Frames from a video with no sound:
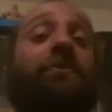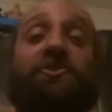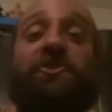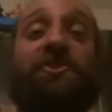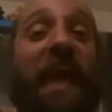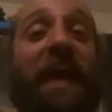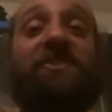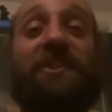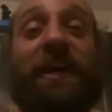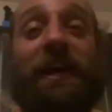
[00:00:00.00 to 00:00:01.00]
hours just
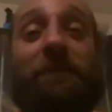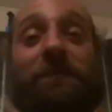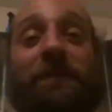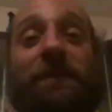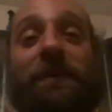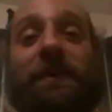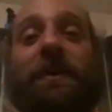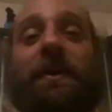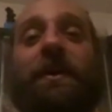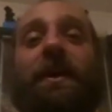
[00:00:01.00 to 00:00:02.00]
catching up.
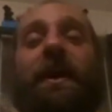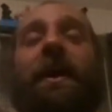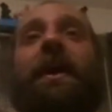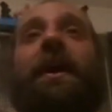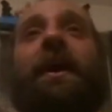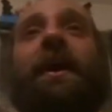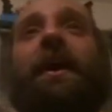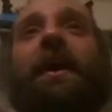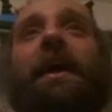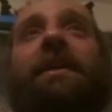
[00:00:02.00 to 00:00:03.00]

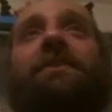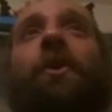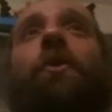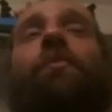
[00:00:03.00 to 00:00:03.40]
Uh, and he